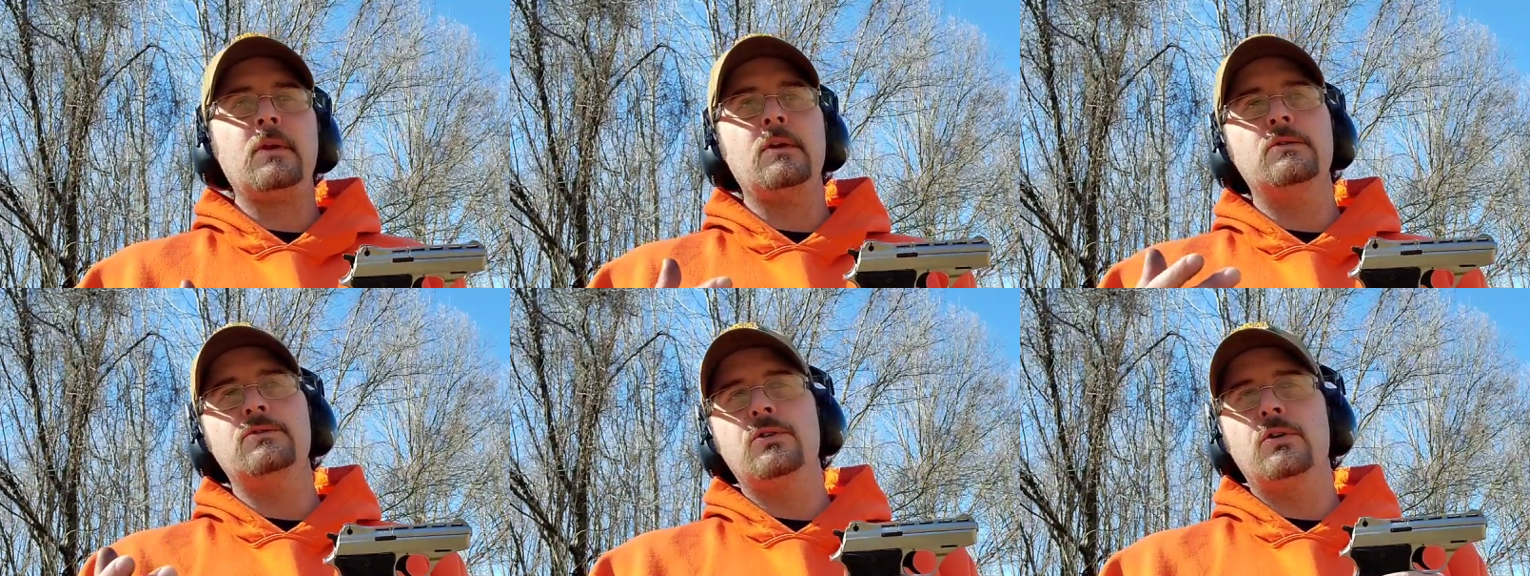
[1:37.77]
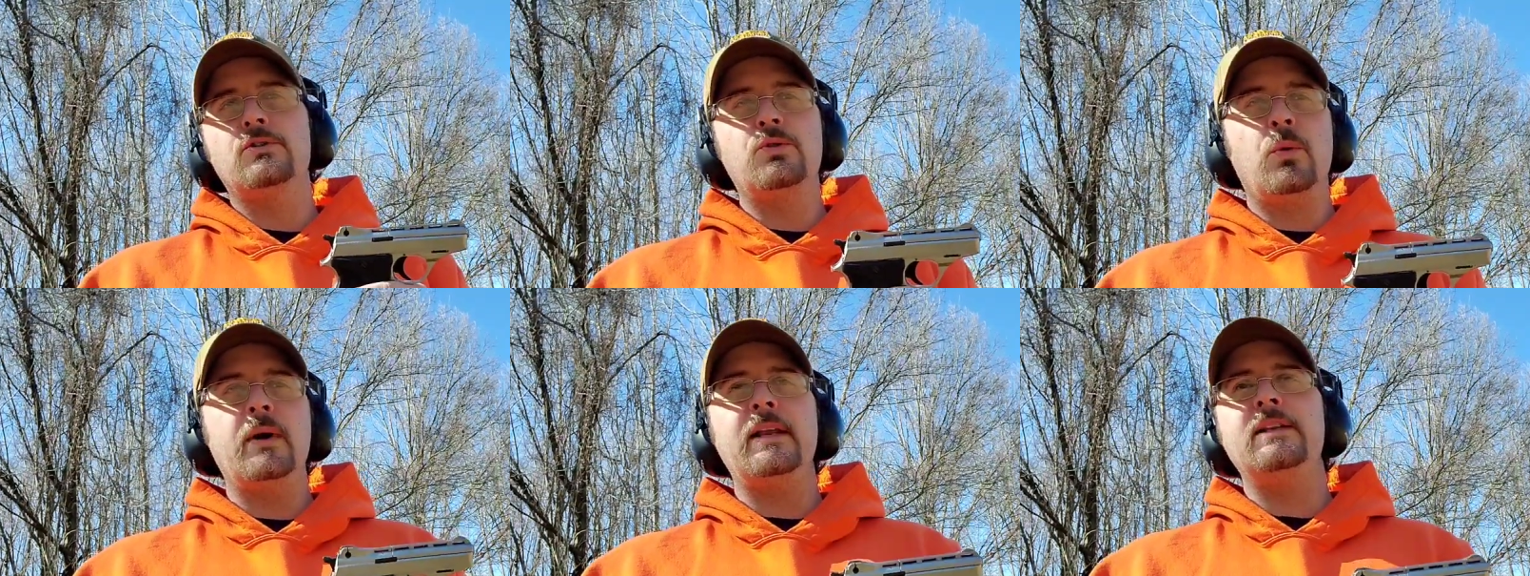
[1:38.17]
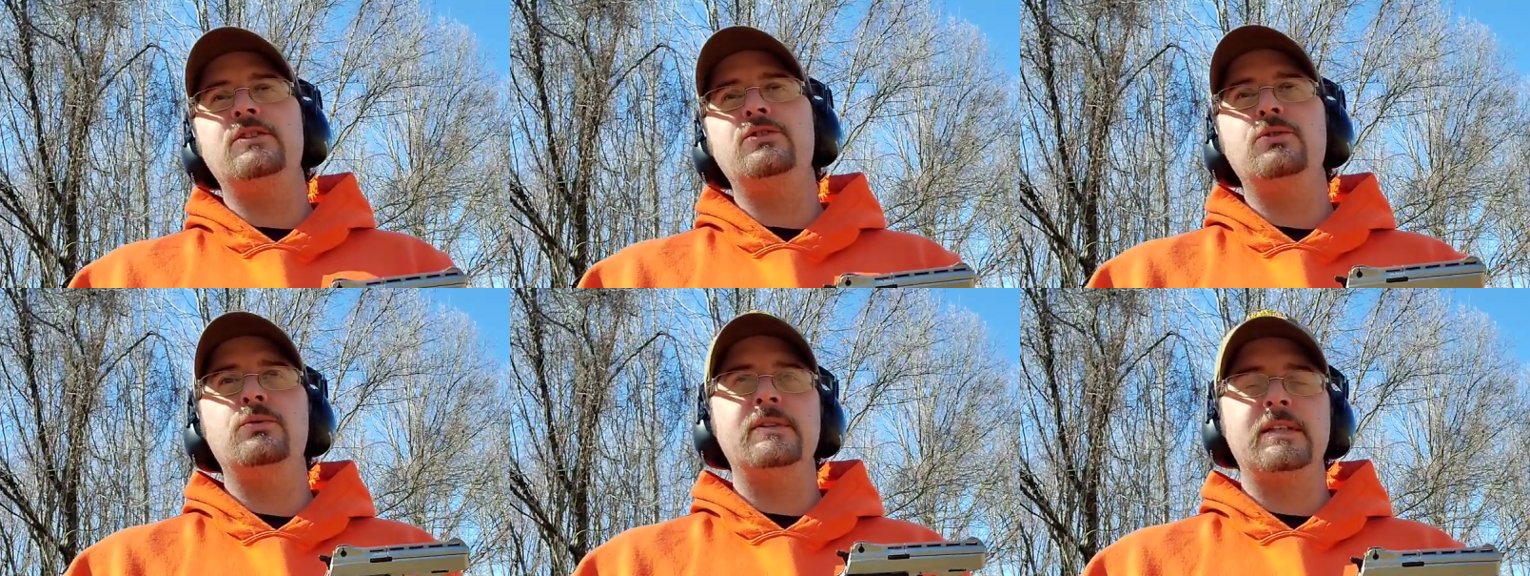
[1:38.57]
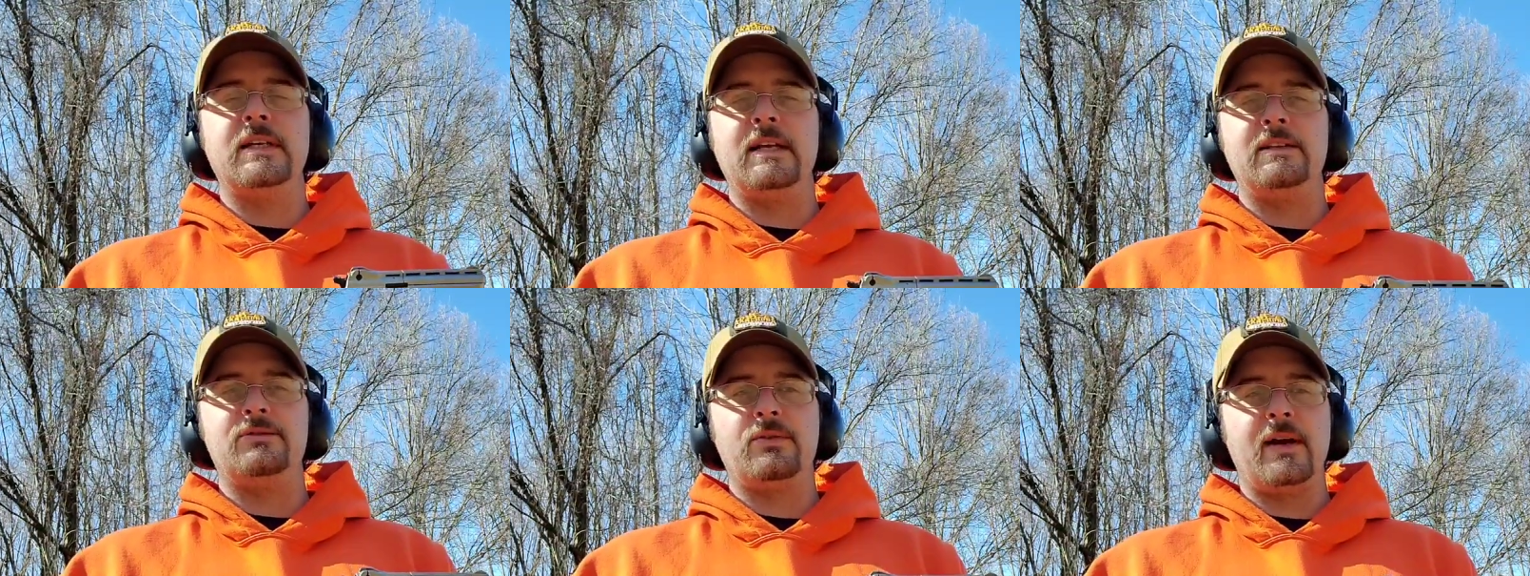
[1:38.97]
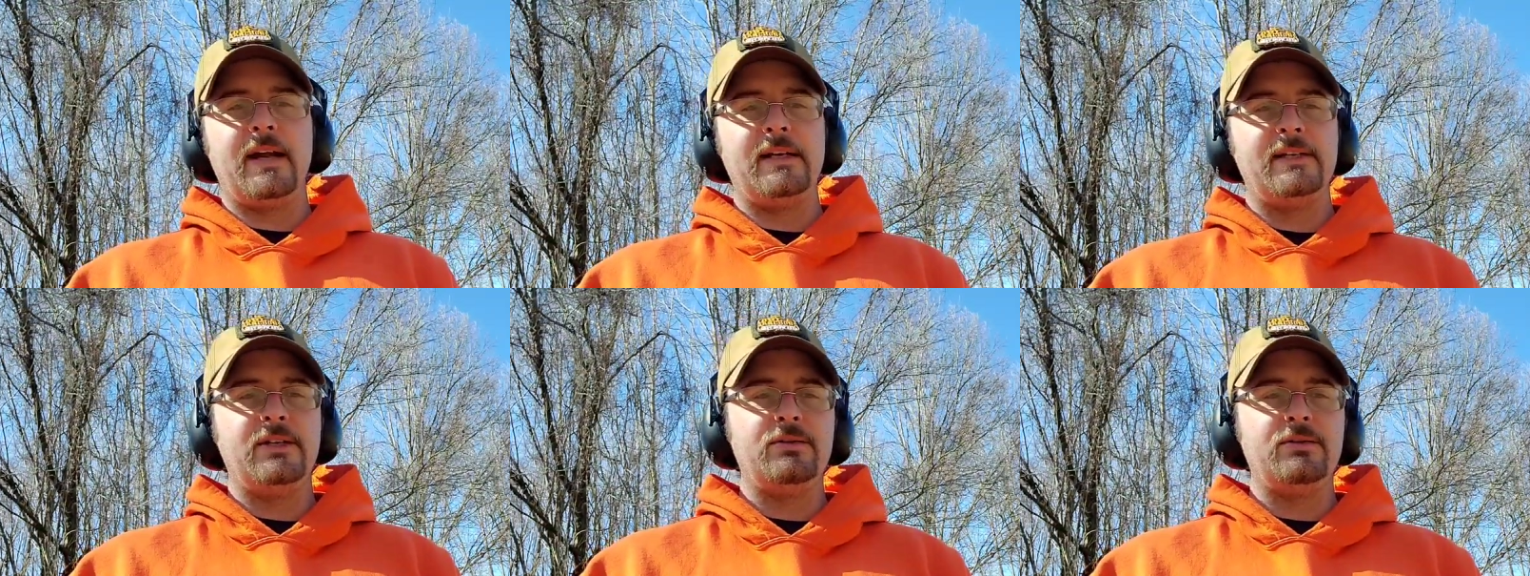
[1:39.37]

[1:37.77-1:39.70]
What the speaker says: So 22 was in his range.